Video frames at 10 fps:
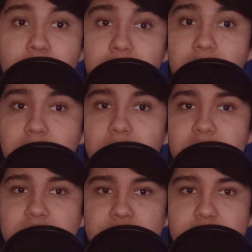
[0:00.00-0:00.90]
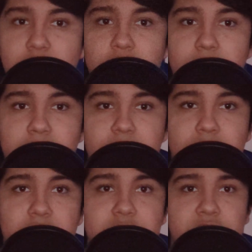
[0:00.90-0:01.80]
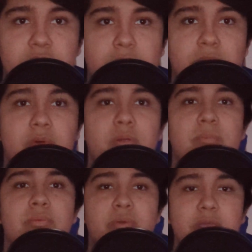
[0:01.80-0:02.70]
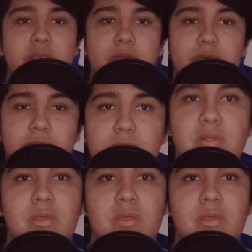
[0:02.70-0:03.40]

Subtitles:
it got so much more breathing room,